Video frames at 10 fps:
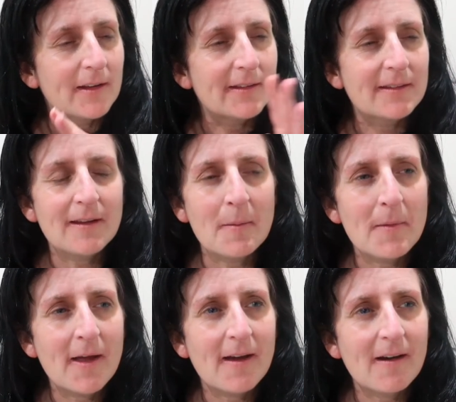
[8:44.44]
and
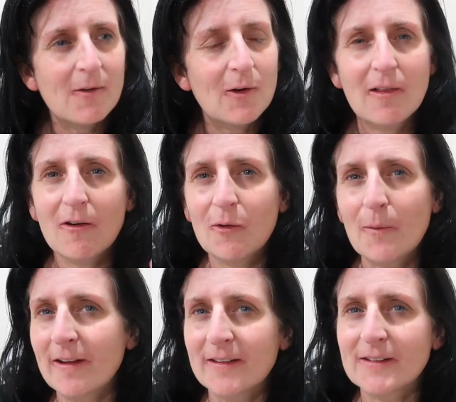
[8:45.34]
somehow along the
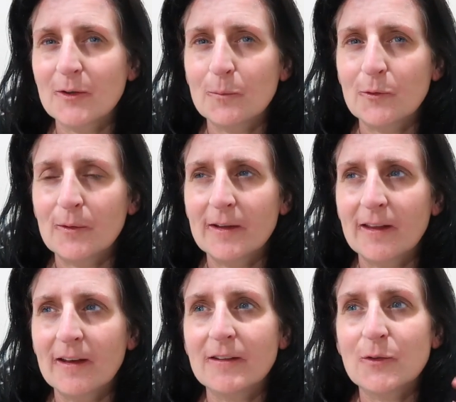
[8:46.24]
way I stopped doing that.